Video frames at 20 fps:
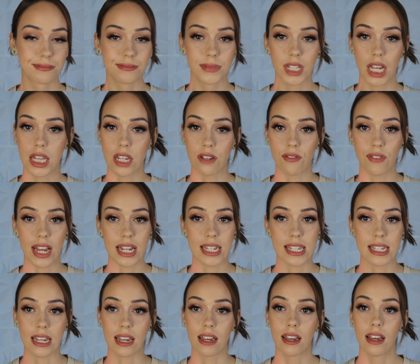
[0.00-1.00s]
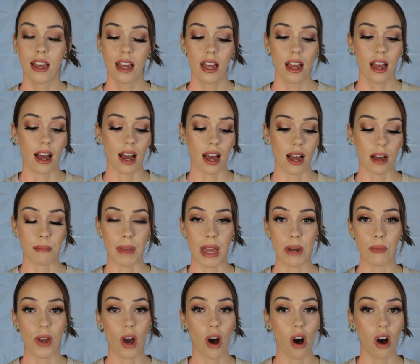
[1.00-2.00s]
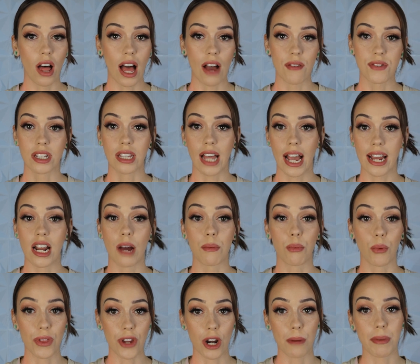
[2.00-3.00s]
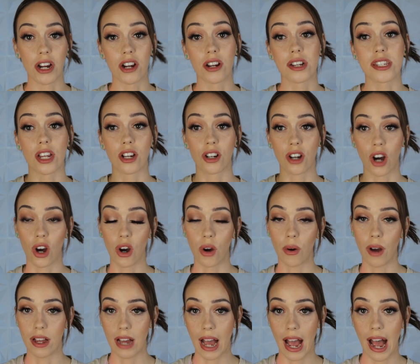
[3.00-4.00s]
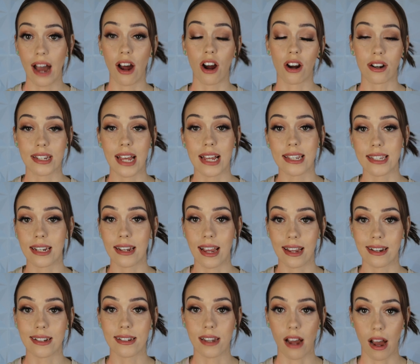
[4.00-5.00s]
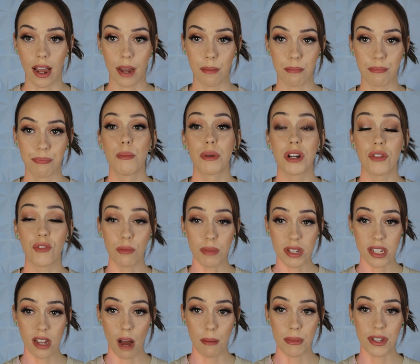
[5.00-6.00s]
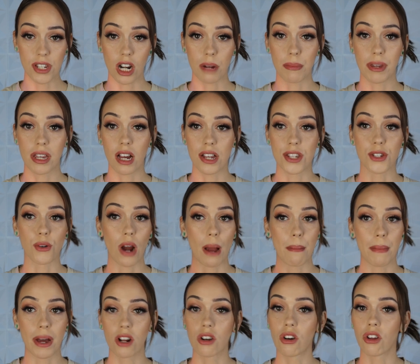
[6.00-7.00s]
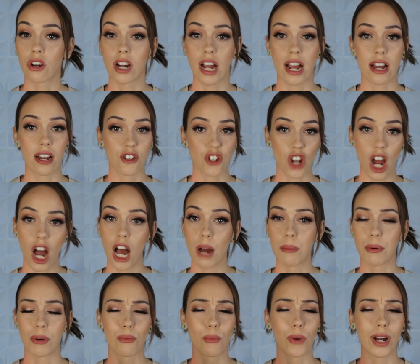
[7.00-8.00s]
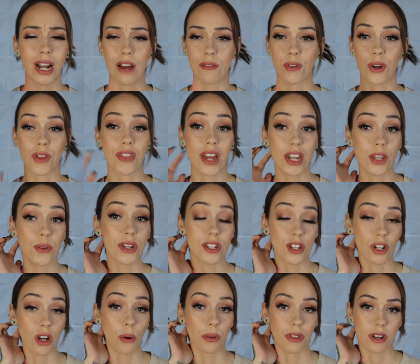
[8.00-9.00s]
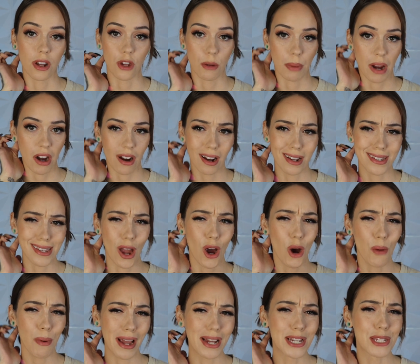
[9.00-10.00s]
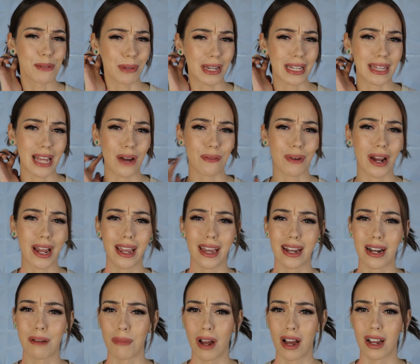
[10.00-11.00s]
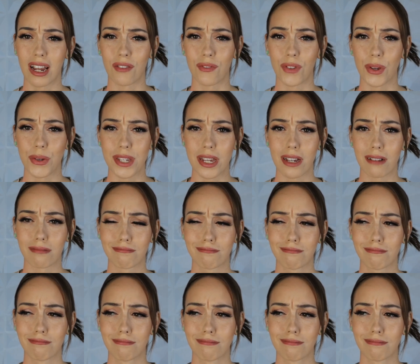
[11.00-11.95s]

nothing fancy, and we all have to line up with our barracks and go at our designated time. But if you miss commissary because you're at medical or at a job or whatever, then you get to go with another barracks. I hope I explained that right and I'm not confusing.